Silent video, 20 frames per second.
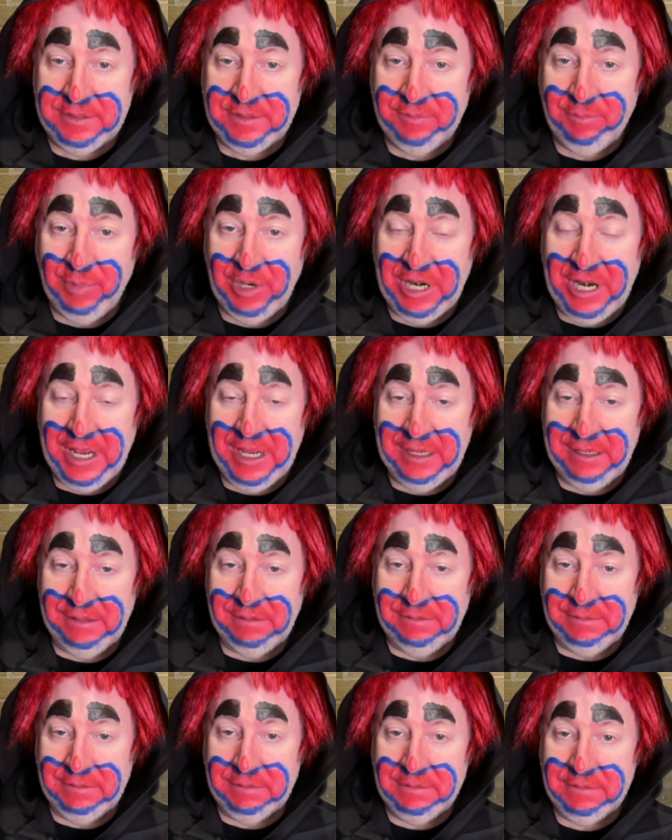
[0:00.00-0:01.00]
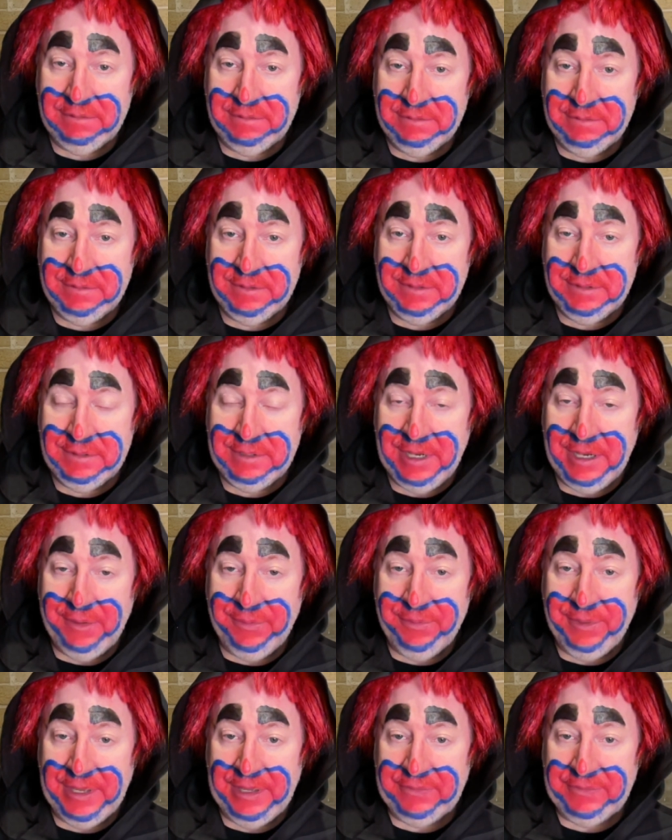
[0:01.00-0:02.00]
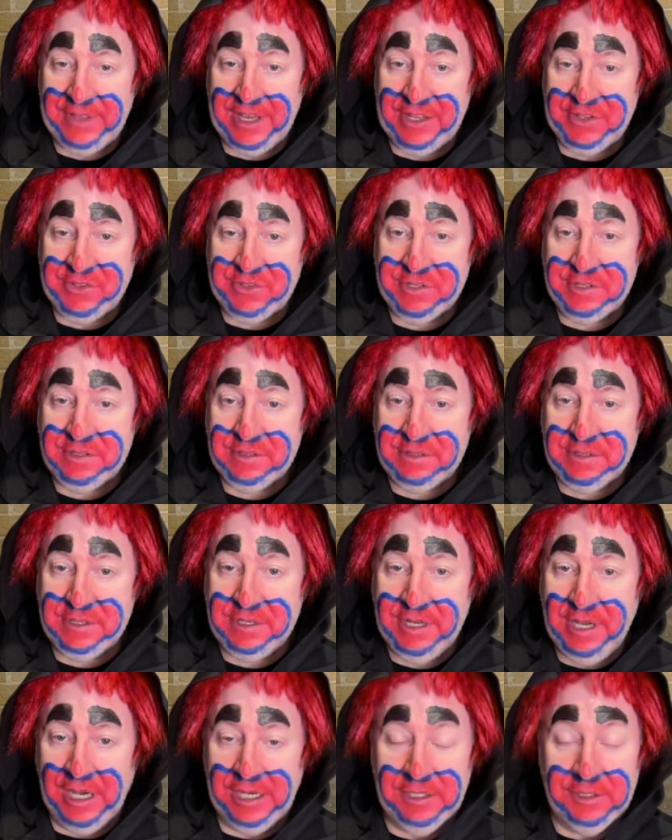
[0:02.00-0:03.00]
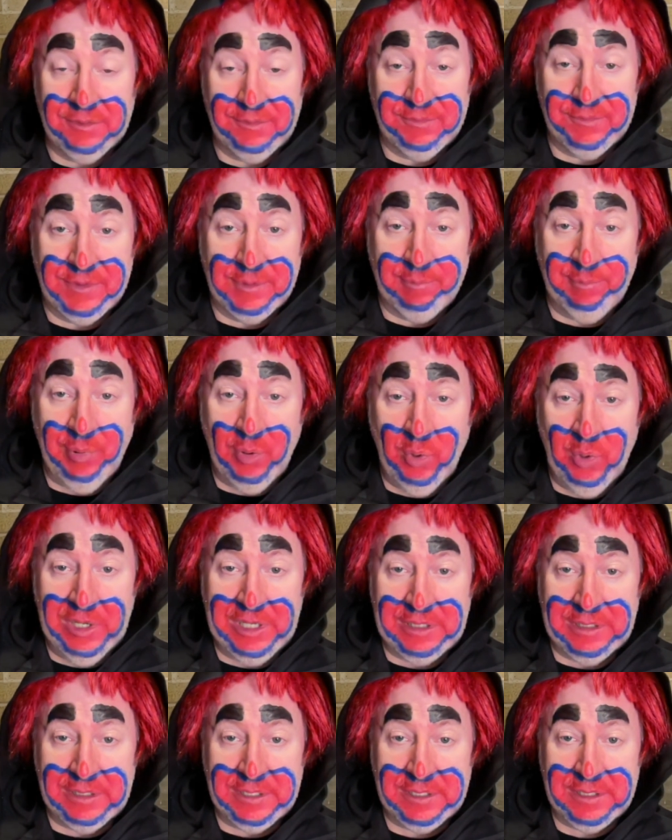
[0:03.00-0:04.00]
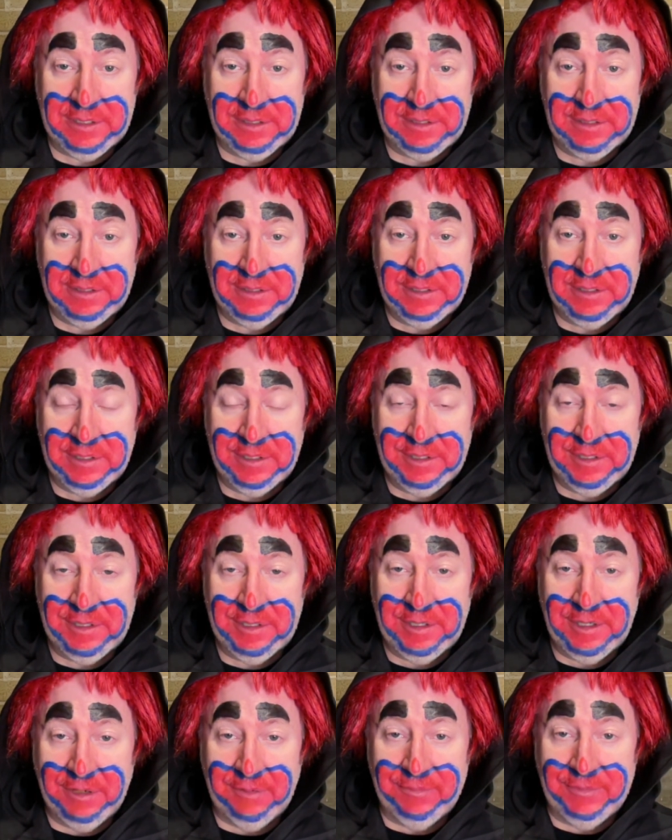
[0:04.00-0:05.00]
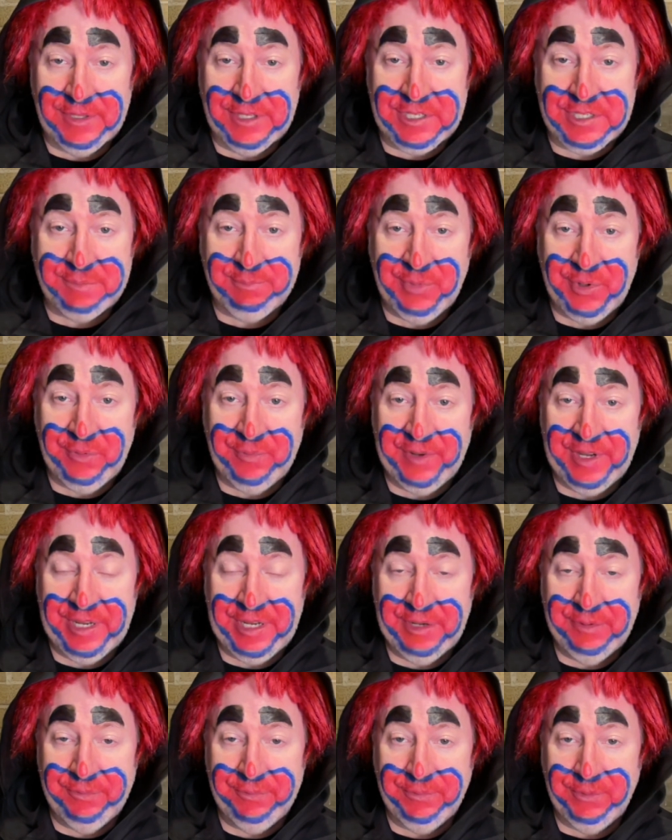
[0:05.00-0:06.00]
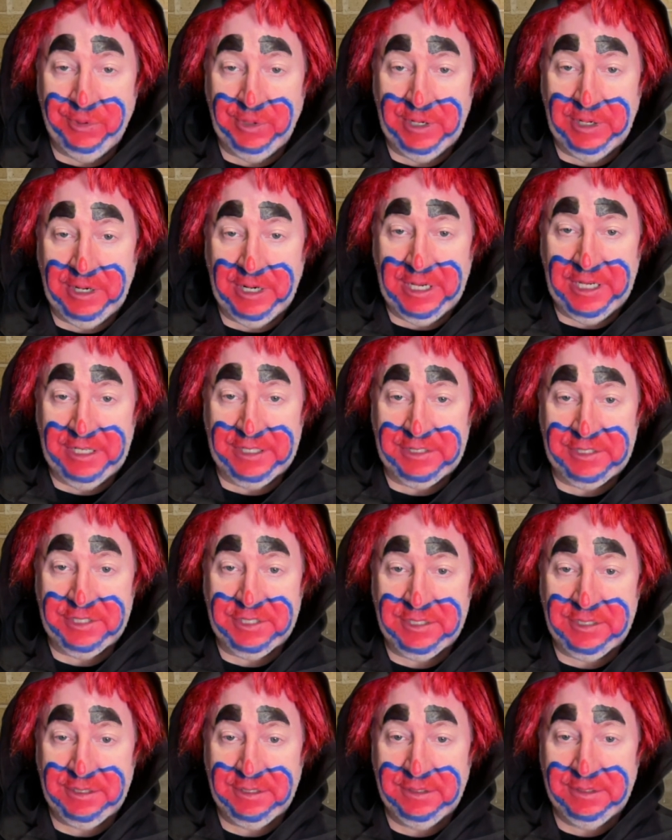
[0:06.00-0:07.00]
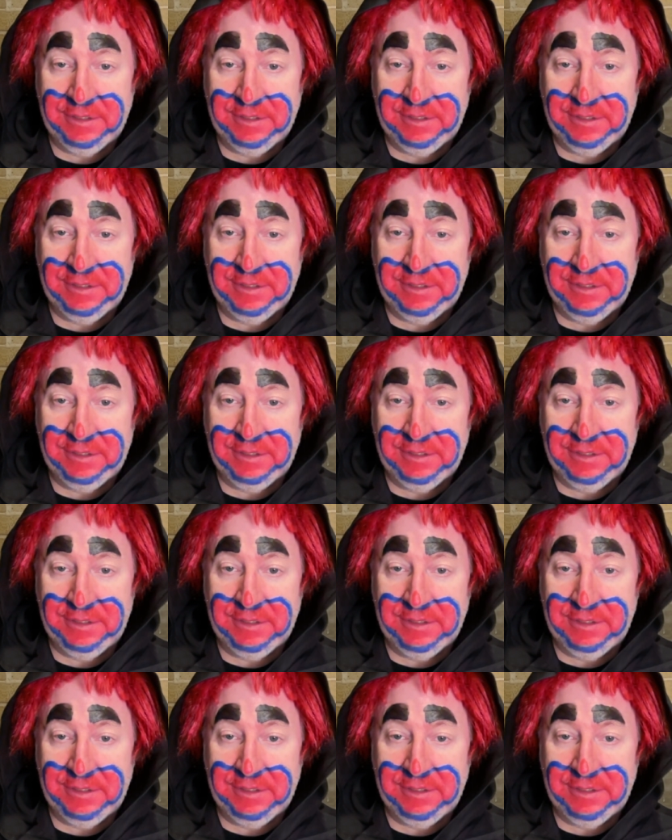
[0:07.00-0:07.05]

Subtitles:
But I think that's kind of the point of this movie for us